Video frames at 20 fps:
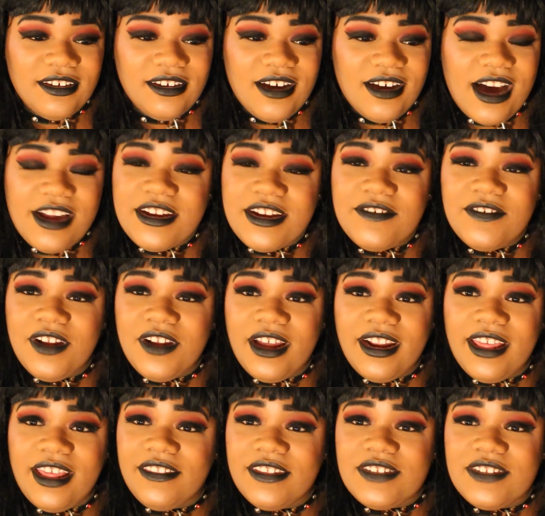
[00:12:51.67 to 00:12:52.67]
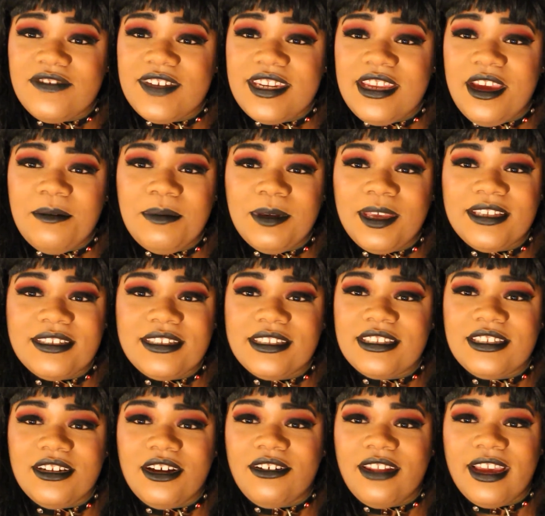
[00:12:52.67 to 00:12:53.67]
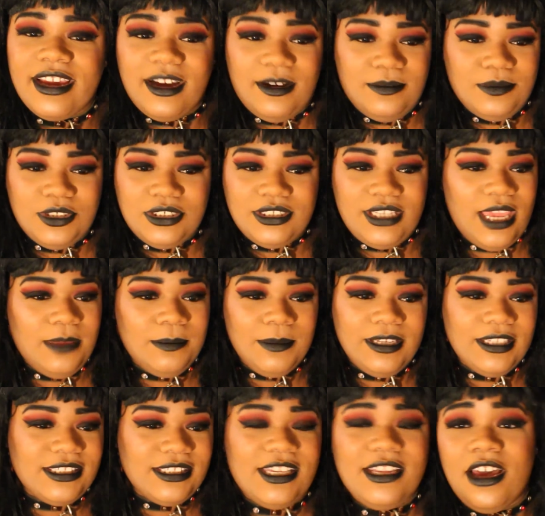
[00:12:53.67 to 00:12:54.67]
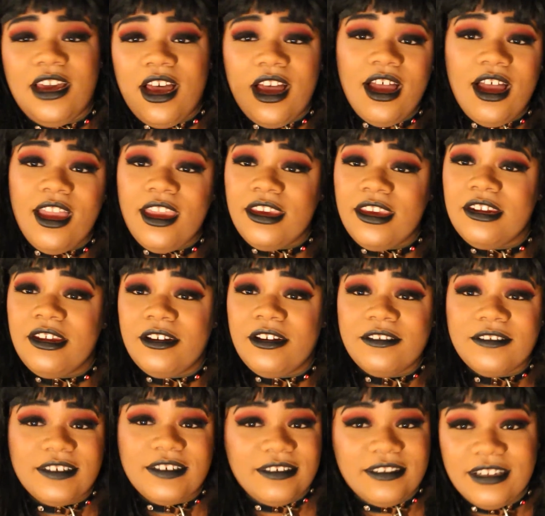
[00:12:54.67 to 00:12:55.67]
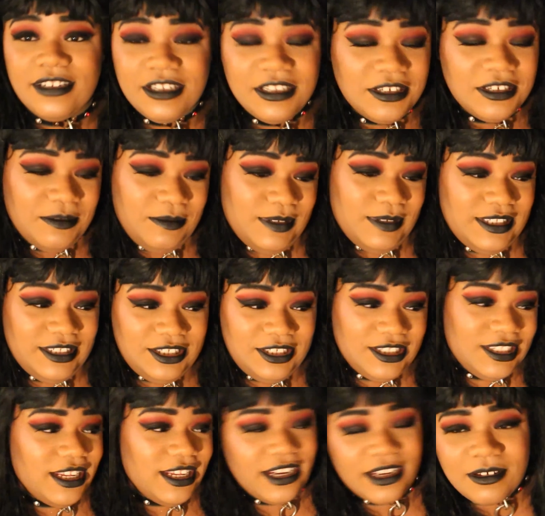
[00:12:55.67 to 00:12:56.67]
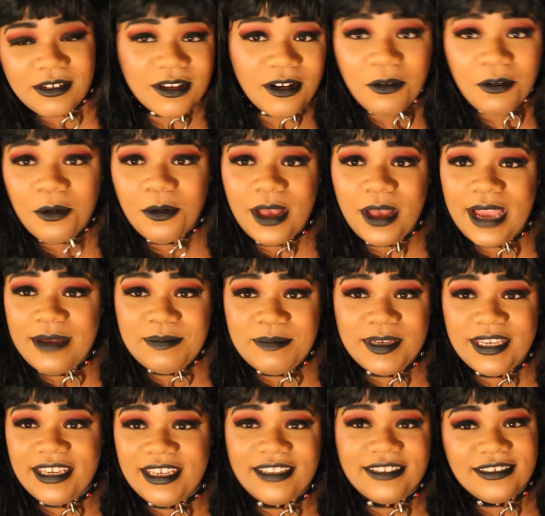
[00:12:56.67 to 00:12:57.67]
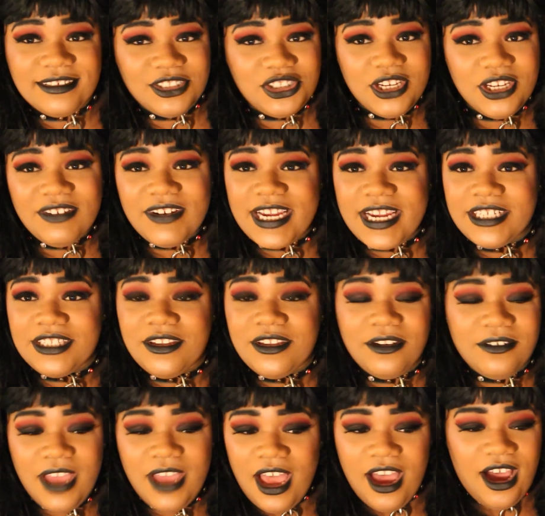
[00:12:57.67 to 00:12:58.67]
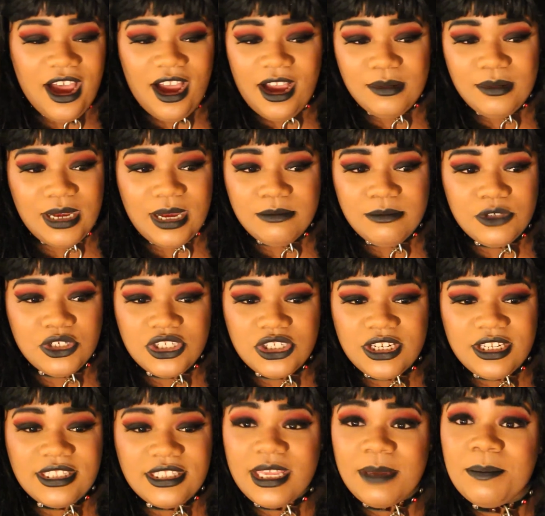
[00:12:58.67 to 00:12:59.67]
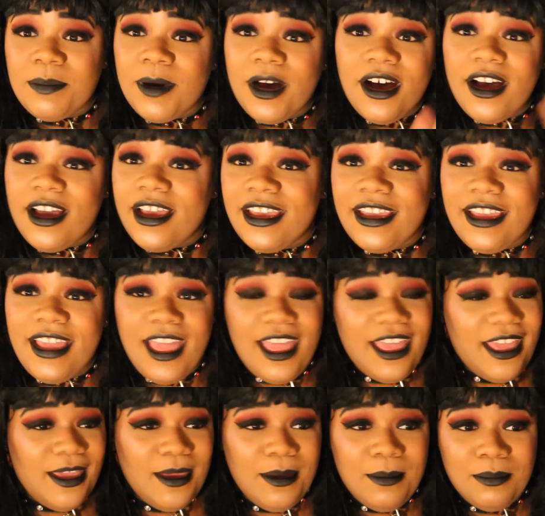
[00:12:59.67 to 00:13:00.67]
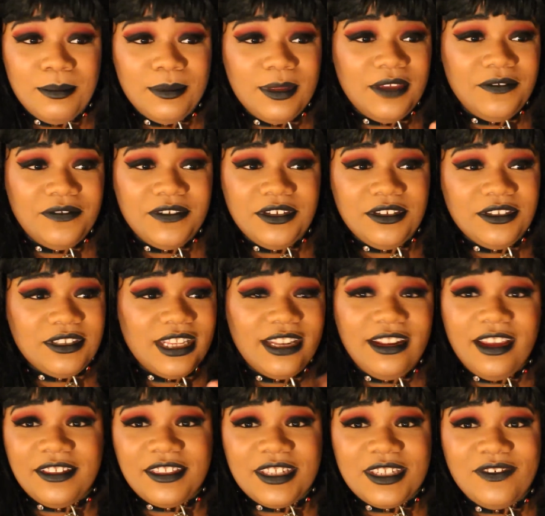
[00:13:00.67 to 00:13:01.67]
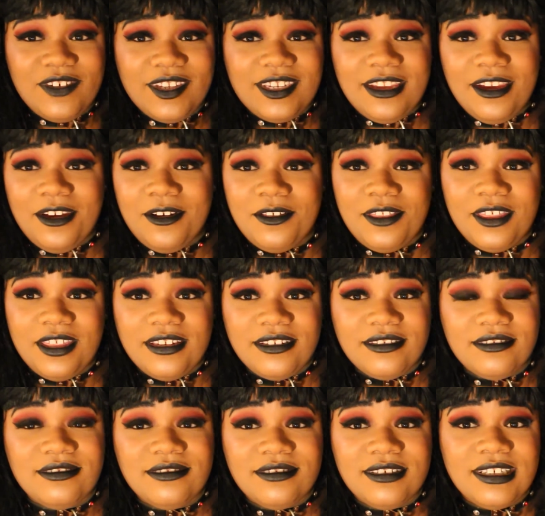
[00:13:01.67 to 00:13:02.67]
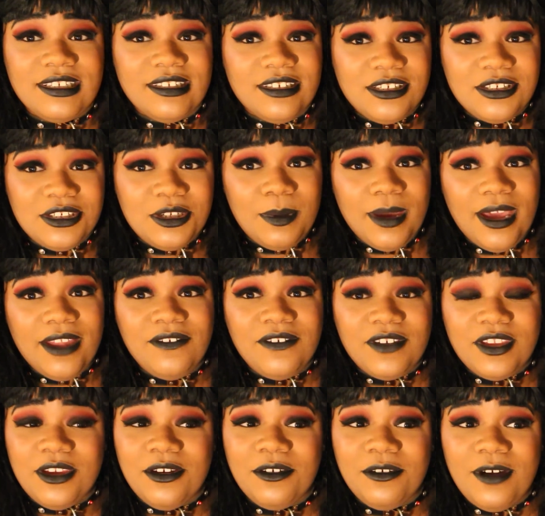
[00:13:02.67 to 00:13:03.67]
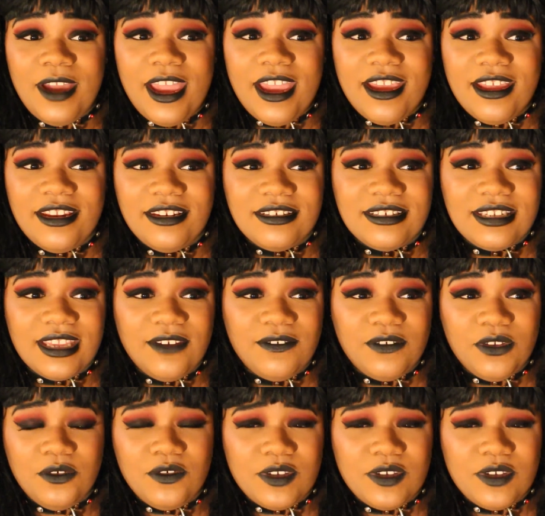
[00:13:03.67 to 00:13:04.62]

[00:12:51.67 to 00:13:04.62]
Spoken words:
I don't even know how to end this video, because it's not like I've just came in and said hi, you know, and was just like all happy and cheery. So I'm just gonna say bye. If you didn't like this video, then too bad for you, and if you've